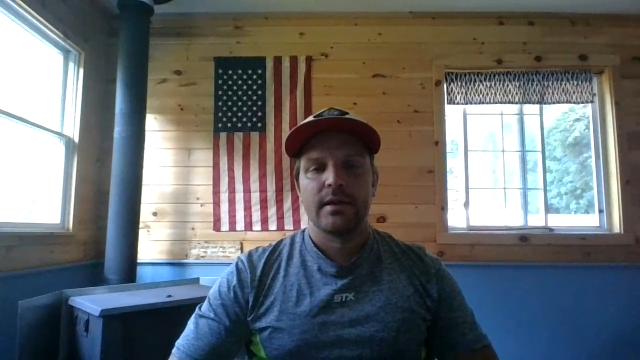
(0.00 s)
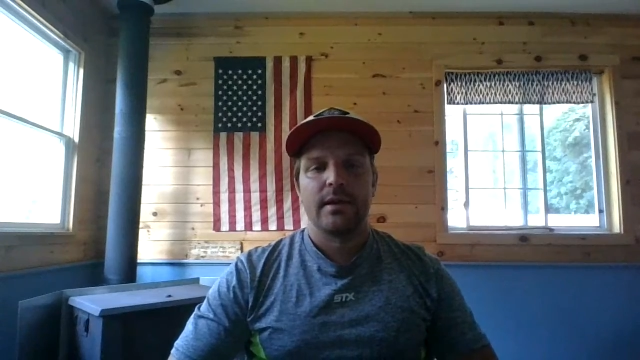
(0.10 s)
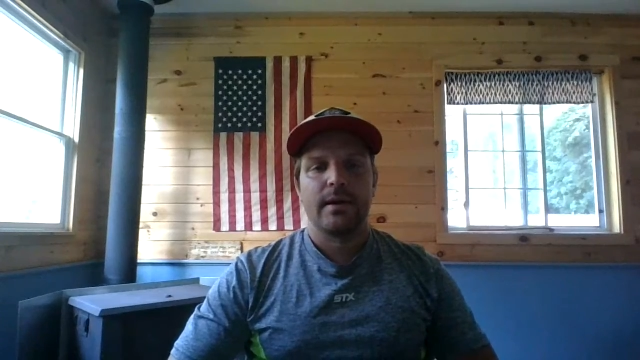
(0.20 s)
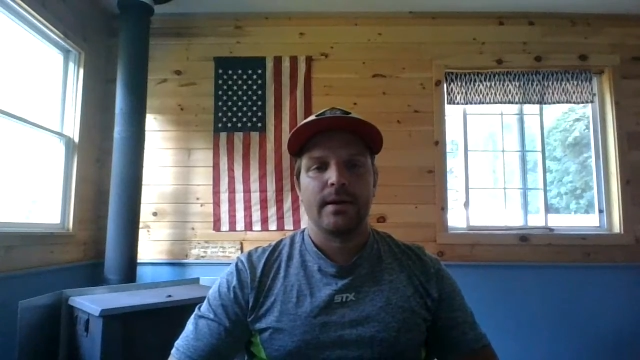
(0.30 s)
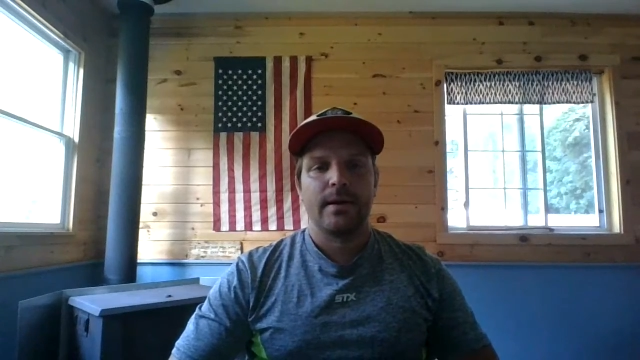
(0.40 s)

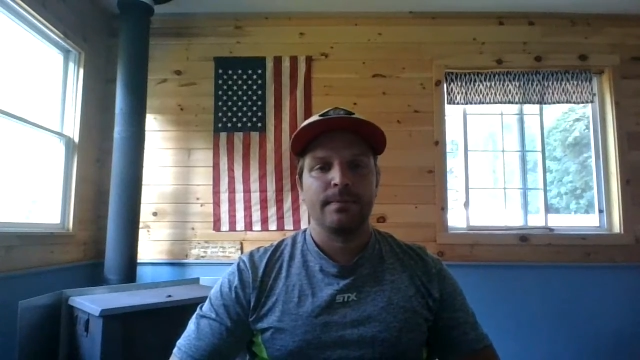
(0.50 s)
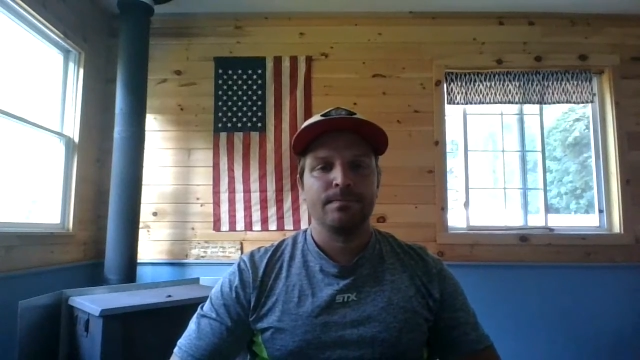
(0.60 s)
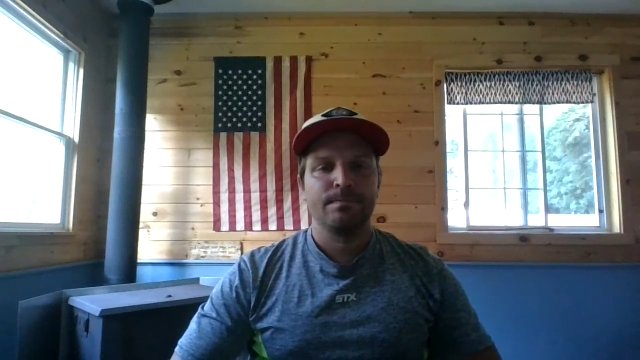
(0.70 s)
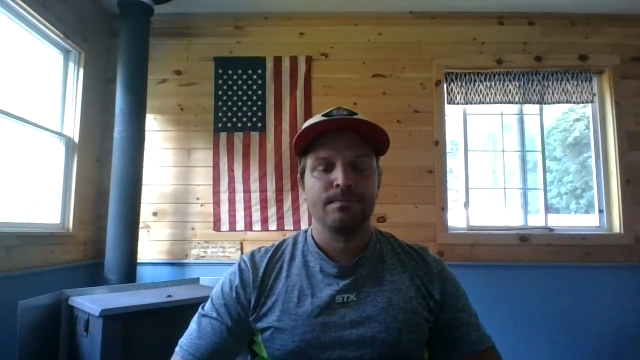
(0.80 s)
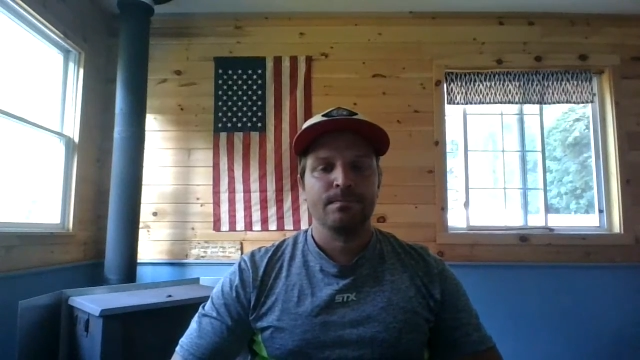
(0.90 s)

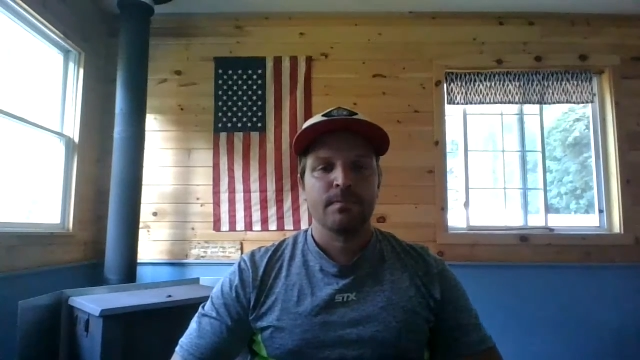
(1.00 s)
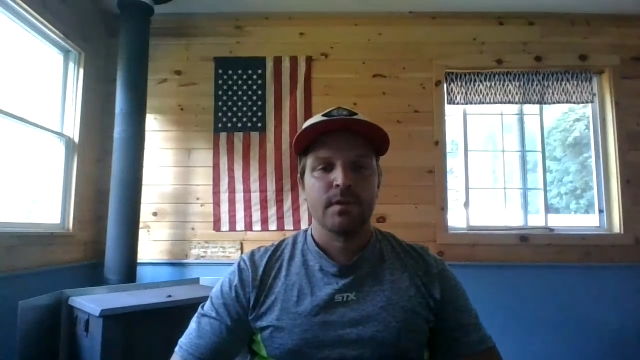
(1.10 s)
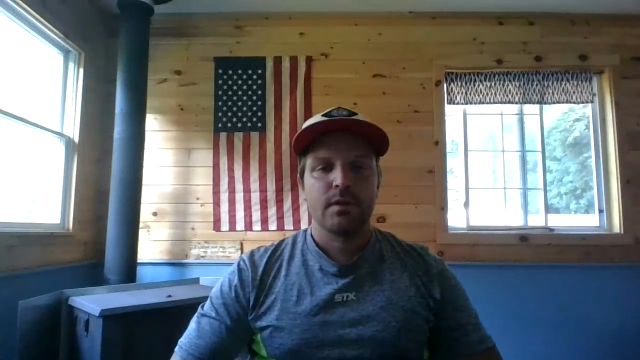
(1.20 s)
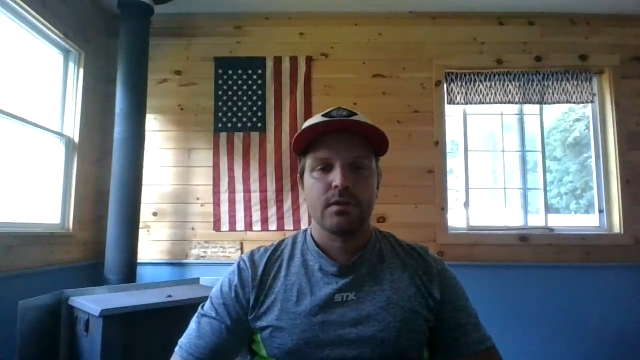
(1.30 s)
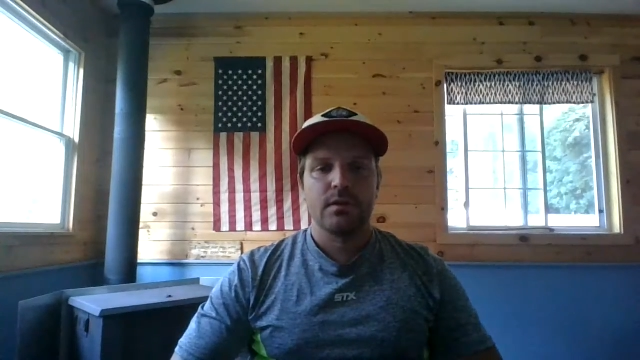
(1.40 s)
Some
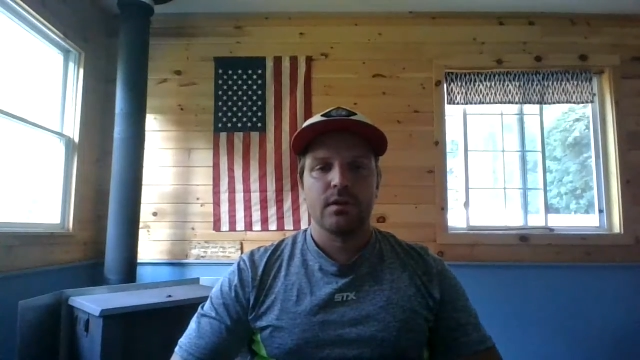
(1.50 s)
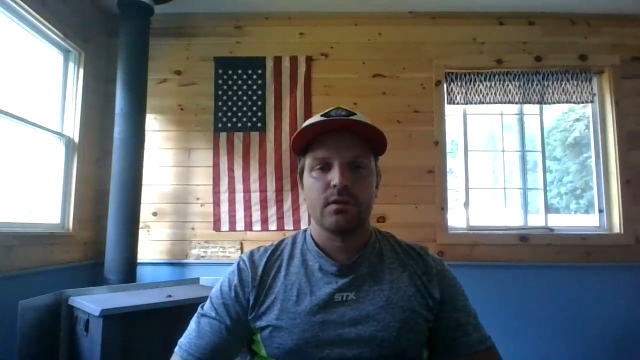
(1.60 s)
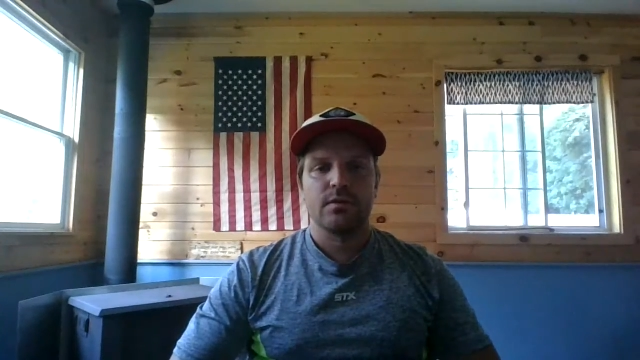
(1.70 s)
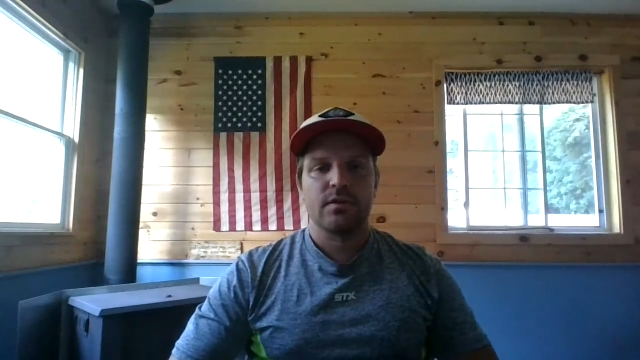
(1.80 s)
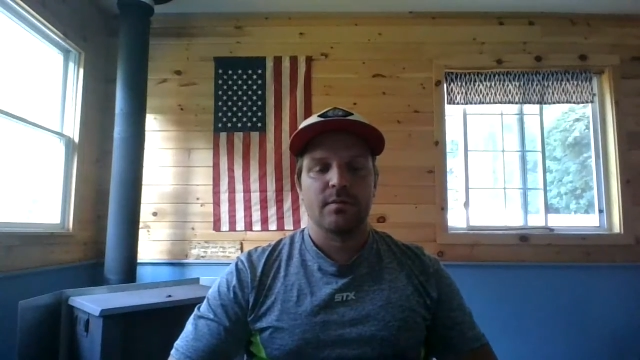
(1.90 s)

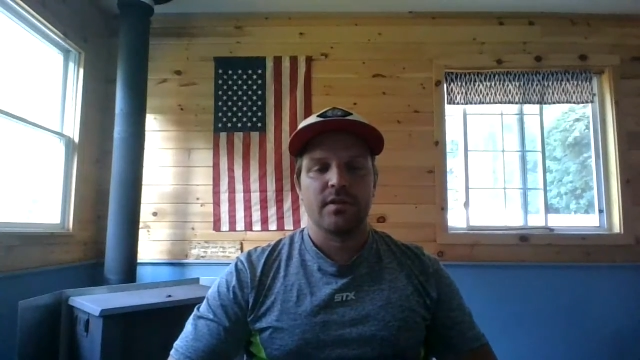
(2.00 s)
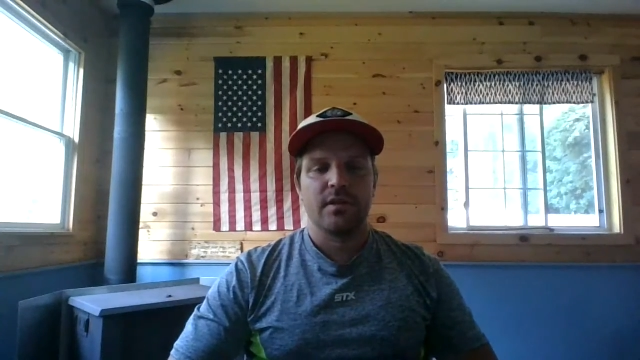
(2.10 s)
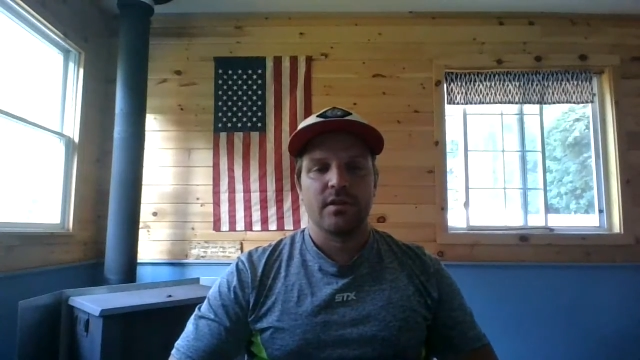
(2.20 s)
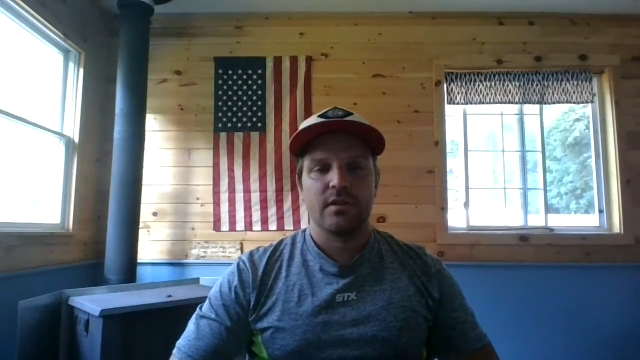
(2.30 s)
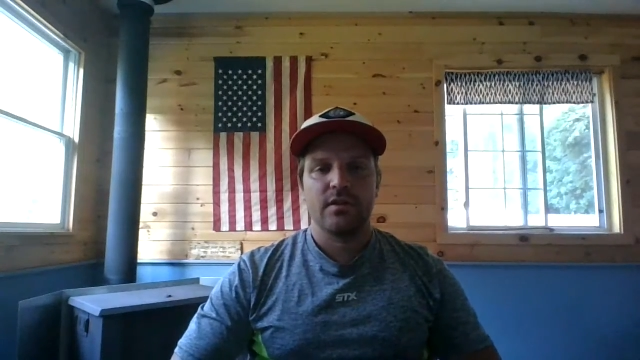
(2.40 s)
of
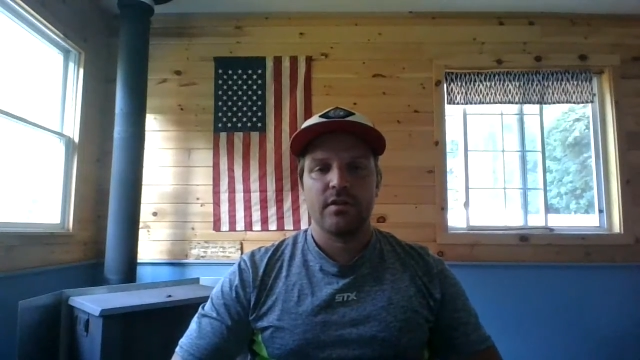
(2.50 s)
the,